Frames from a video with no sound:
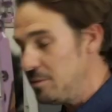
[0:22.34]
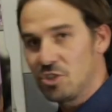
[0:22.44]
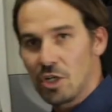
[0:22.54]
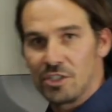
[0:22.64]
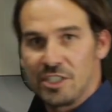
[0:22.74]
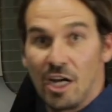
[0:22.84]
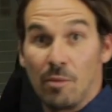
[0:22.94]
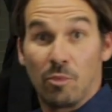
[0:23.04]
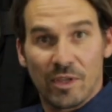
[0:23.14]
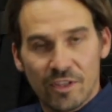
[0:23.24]
charging up
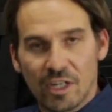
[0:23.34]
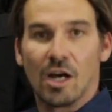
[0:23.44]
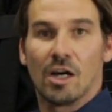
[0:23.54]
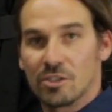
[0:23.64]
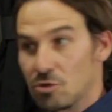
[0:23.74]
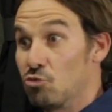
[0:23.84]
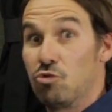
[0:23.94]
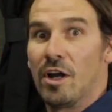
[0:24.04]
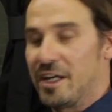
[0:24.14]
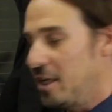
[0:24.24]
when the car's
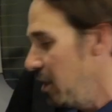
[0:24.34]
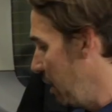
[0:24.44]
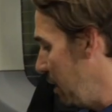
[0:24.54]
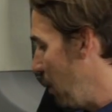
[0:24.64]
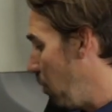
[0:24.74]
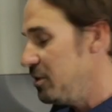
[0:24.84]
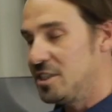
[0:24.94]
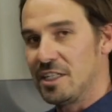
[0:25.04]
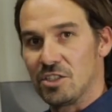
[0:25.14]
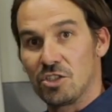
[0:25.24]
running. Now obviously
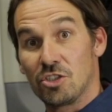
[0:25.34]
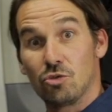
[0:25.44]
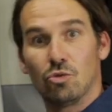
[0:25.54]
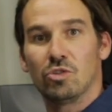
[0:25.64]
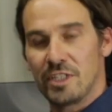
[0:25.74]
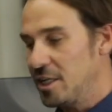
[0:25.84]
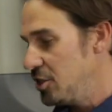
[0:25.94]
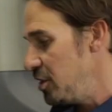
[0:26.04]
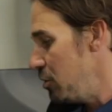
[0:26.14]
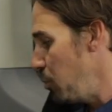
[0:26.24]
it stores
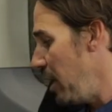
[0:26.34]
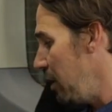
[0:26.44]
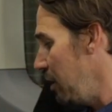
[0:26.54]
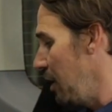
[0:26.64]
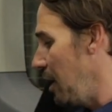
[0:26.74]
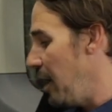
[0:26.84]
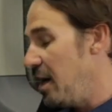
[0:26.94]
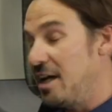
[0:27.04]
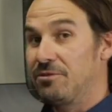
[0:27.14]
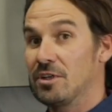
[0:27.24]
energy as well.
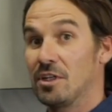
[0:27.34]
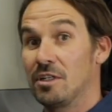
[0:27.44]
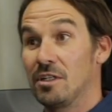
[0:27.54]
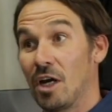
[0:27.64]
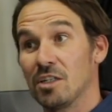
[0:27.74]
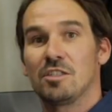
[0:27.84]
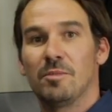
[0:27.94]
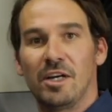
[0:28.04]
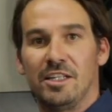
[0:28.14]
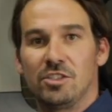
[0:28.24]
If the
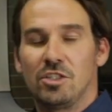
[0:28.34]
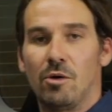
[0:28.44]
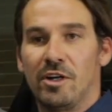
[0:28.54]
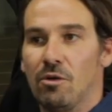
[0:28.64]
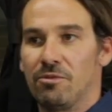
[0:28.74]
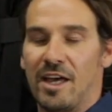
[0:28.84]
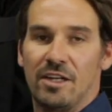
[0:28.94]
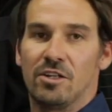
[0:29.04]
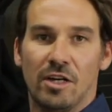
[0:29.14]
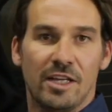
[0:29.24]
customer is going off that
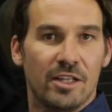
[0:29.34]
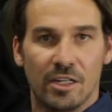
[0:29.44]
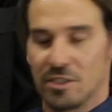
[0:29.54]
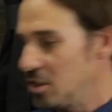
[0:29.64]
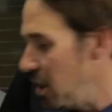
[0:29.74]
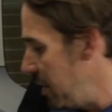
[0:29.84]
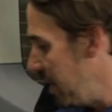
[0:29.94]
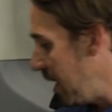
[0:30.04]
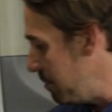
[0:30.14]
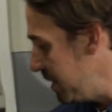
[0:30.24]
night and they're going to start their
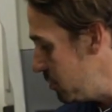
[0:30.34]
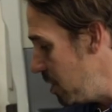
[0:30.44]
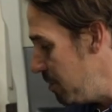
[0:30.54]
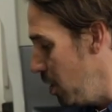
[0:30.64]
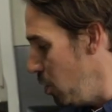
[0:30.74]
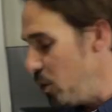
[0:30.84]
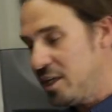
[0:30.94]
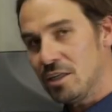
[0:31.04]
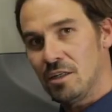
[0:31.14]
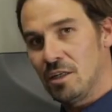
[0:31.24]
camping trip, we can